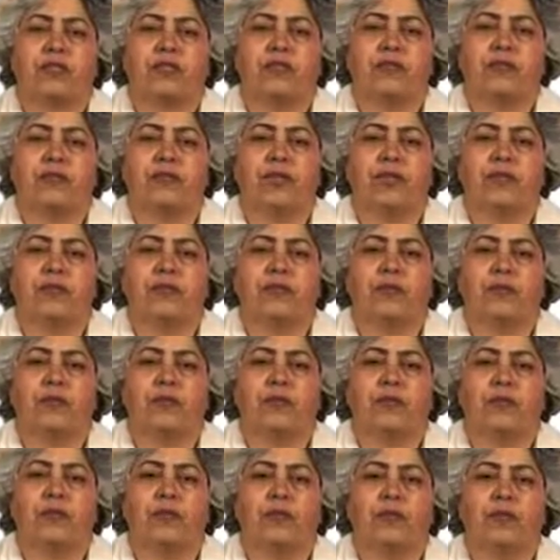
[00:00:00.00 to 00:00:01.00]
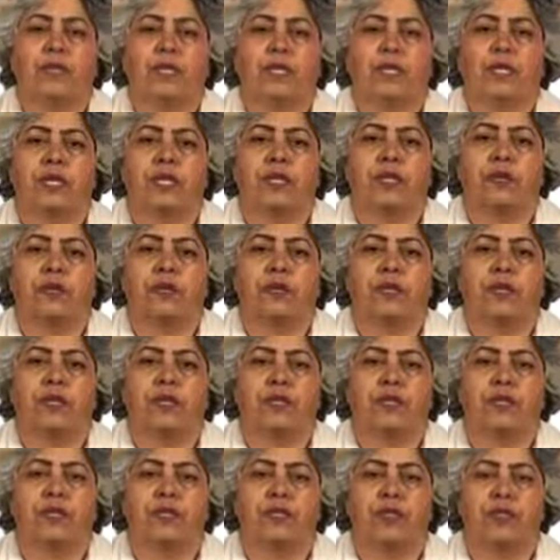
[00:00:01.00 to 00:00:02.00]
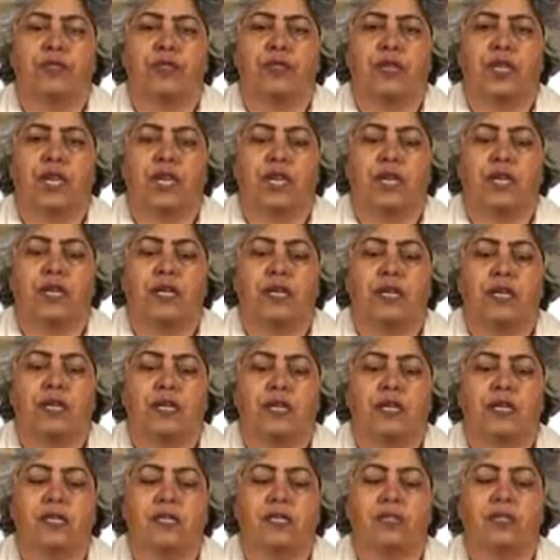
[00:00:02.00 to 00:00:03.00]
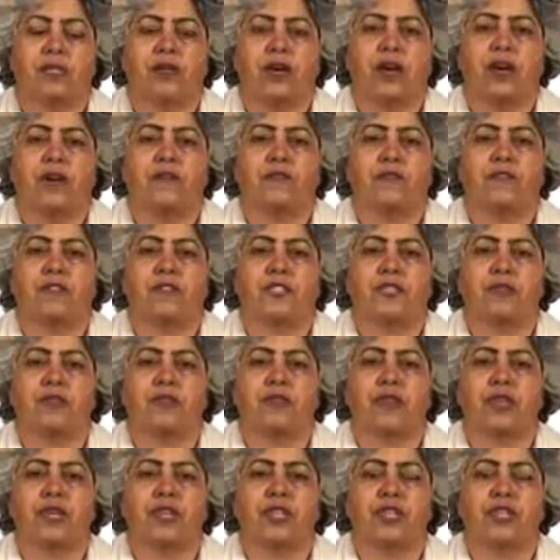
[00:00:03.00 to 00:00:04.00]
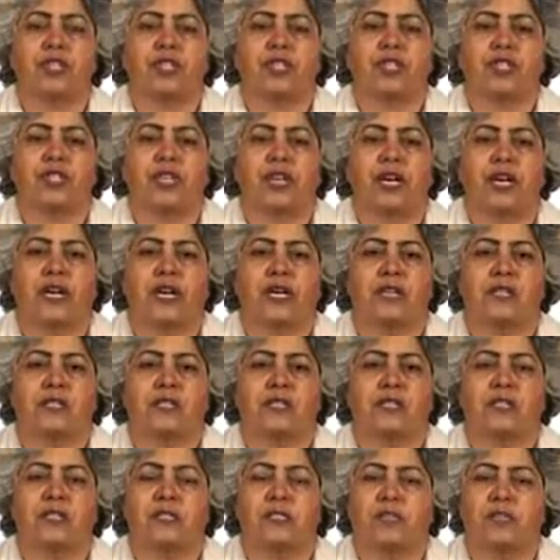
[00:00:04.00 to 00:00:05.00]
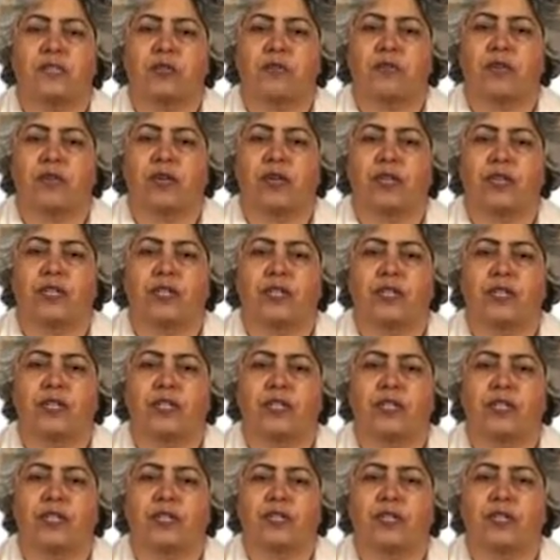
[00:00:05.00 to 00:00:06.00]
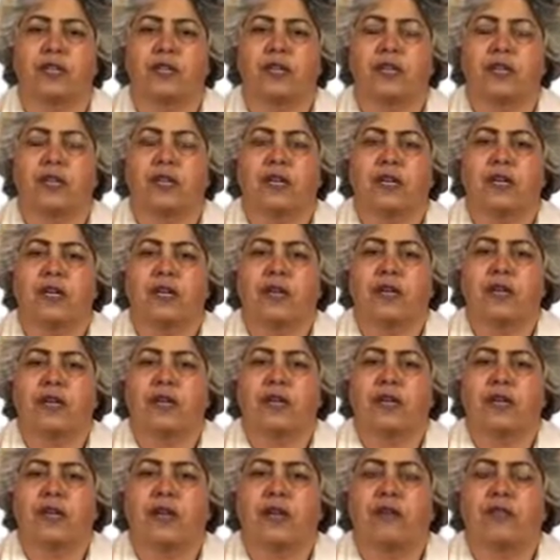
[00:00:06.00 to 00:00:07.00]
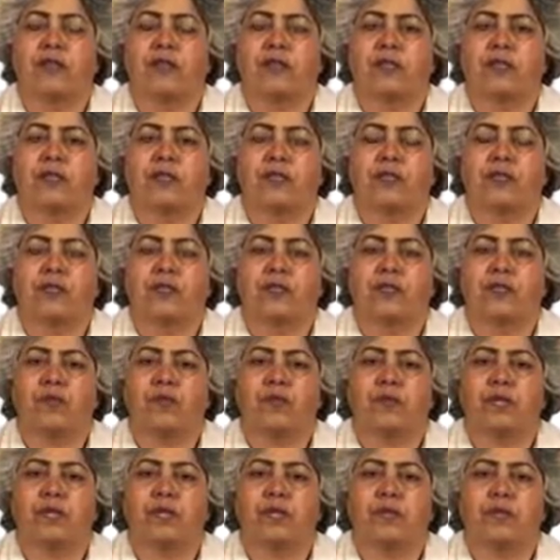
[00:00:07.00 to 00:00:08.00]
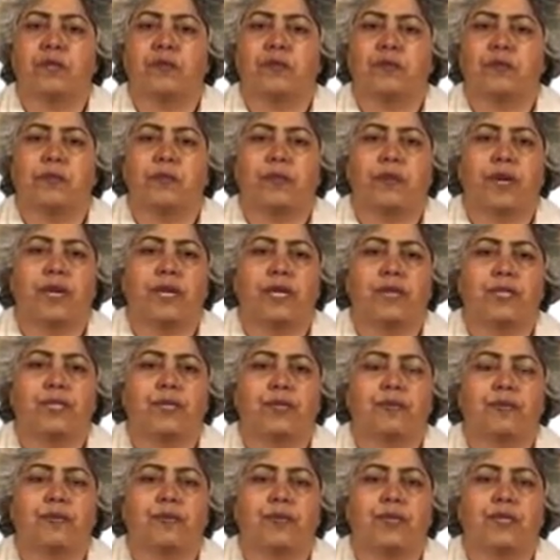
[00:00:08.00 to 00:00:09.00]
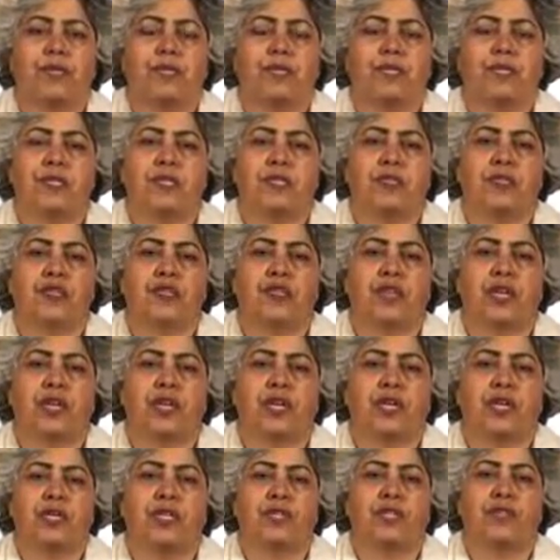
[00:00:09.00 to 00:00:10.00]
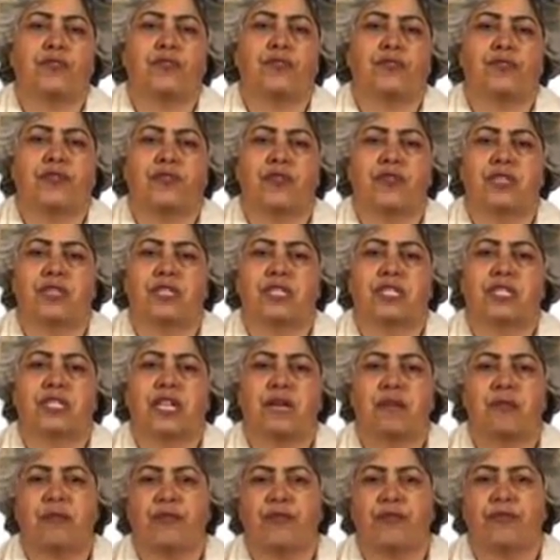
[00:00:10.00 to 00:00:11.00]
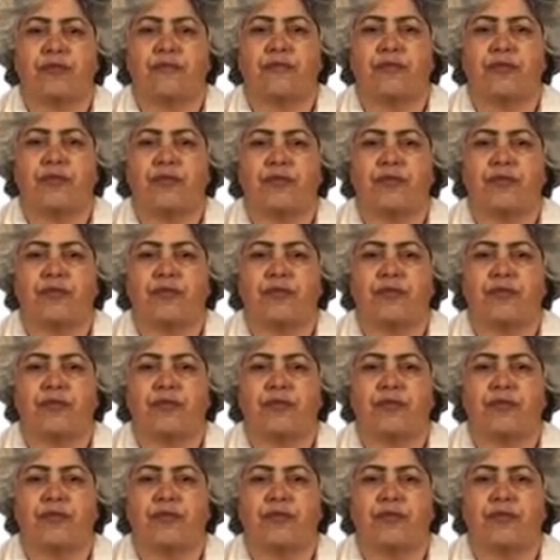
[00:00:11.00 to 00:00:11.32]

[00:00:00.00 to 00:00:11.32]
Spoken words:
going to be working with today is of simulation and dissimulation. Now, these two words might be strange for some of